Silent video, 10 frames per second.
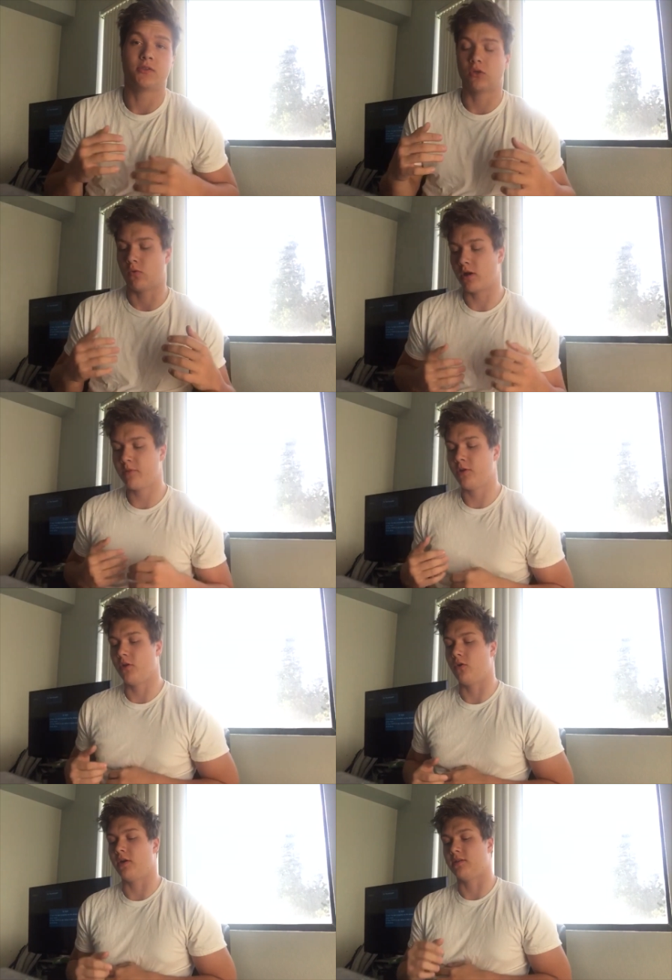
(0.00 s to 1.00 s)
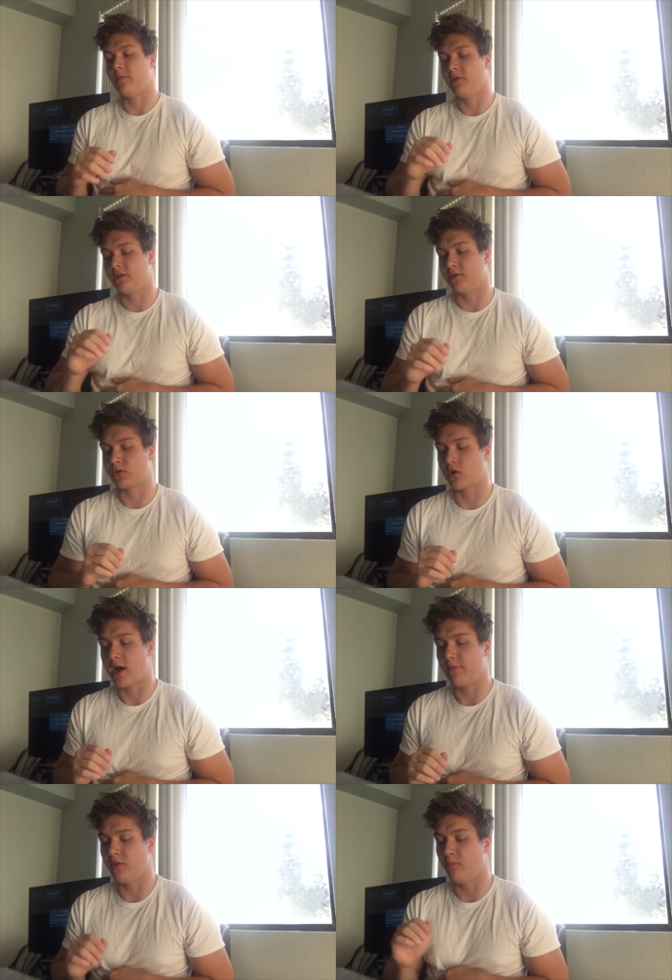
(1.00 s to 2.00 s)
So what I'm going to do is I'm going to
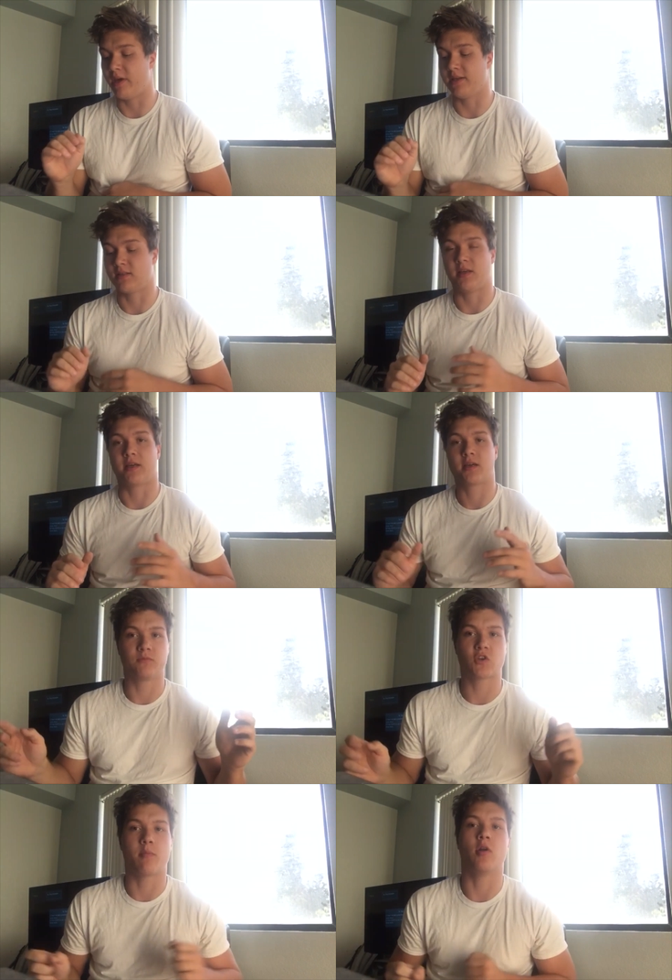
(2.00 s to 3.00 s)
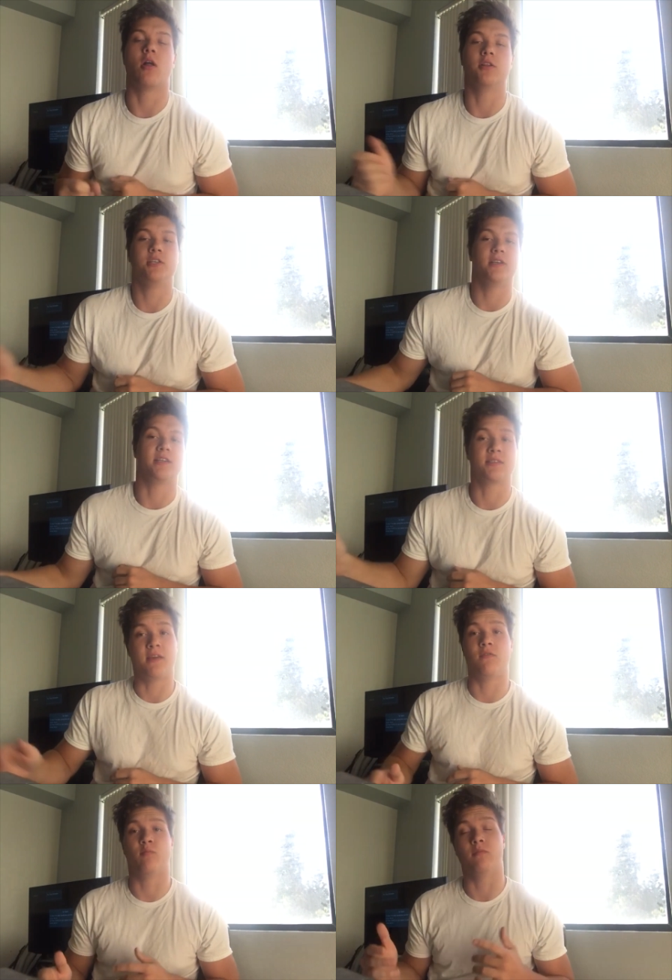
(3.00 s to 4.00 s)
describe the basic terminology that is
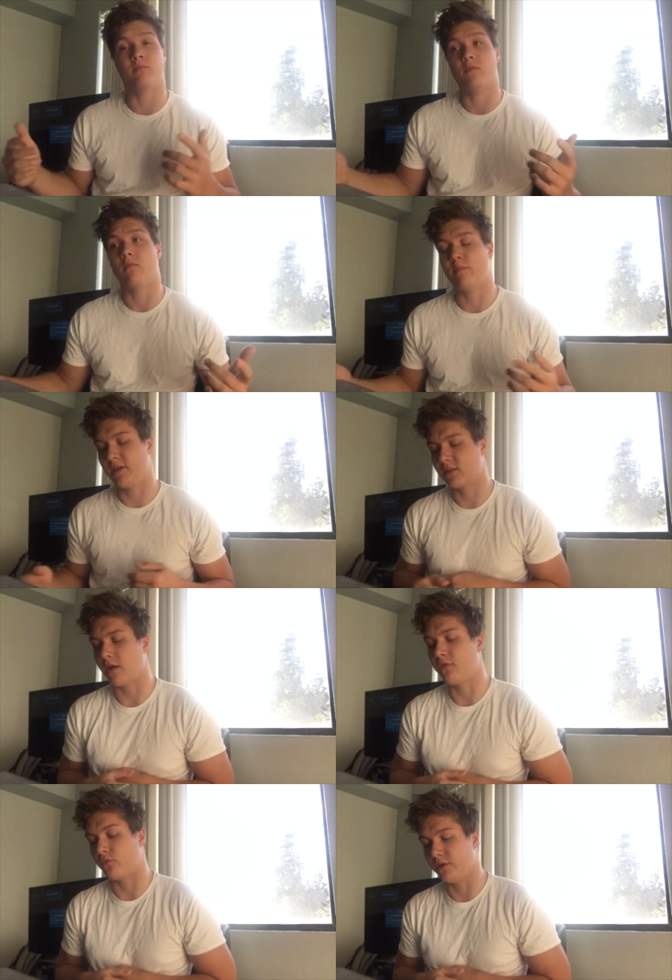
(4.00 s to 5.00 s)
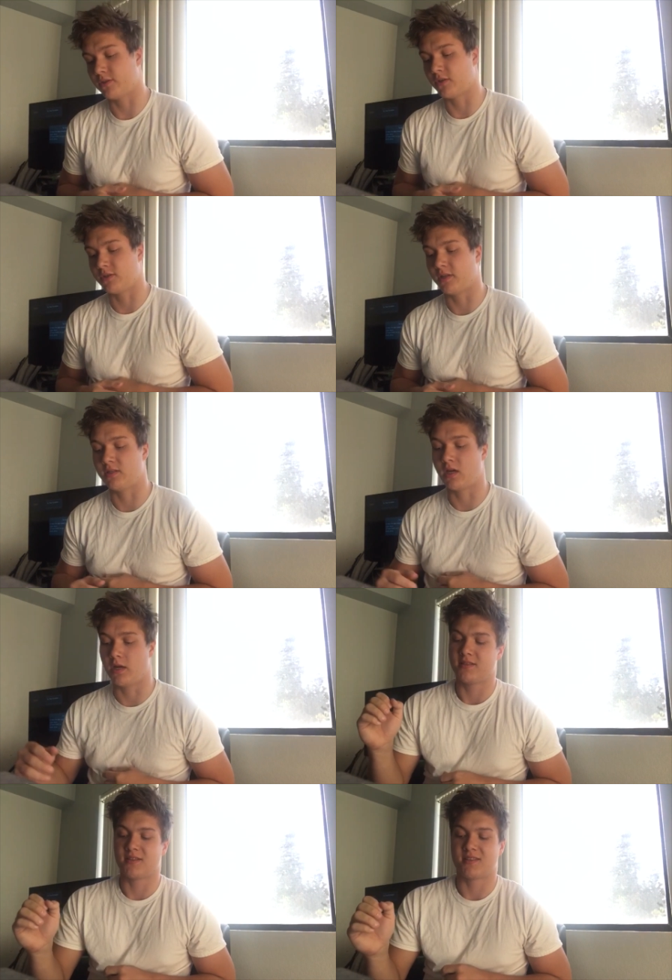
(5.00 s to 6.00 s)
given based off the research they've
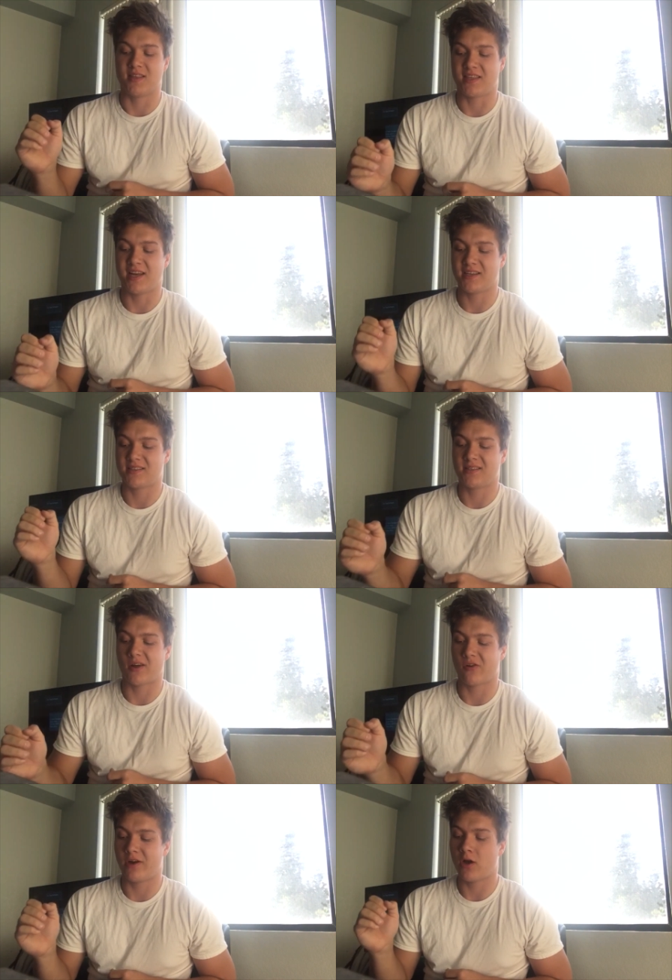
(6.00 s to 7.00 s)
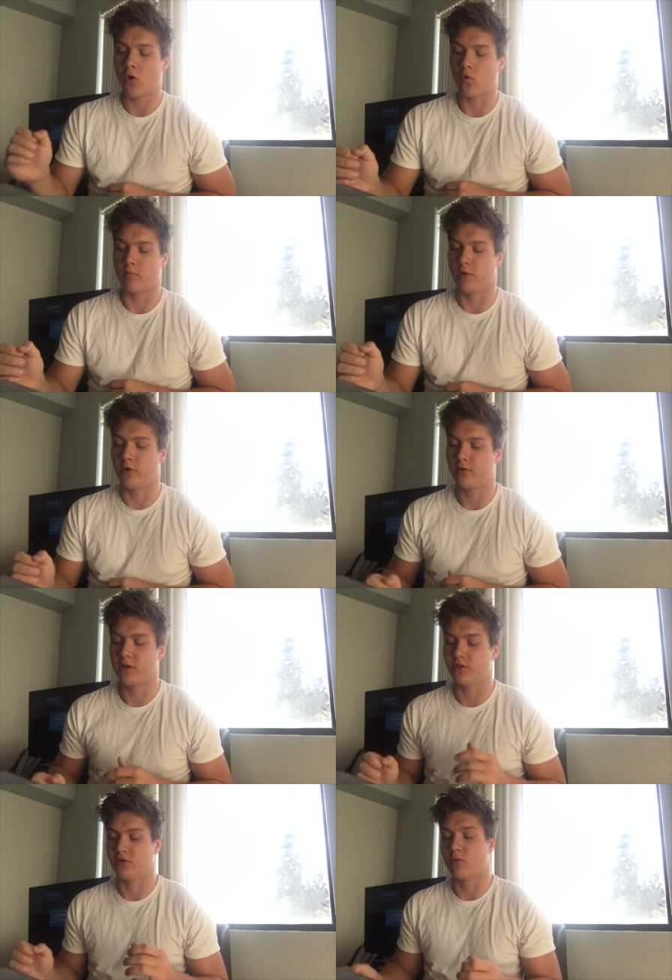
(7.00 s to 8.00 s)
done. It's a synthetic steroid hormone
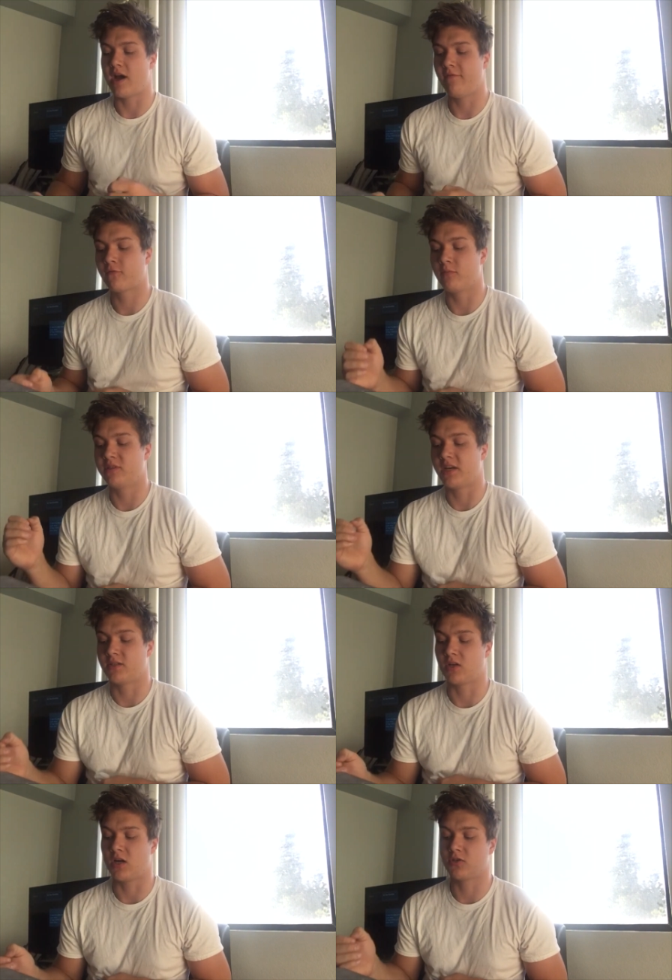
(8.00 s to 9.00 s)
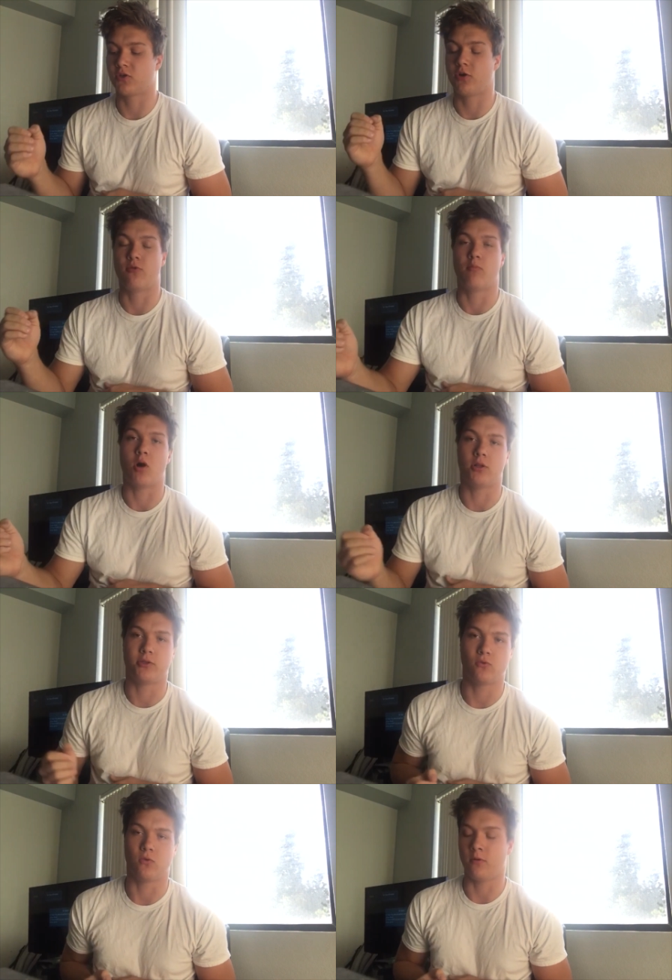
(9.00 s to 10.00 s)
derived from testosterone molecule.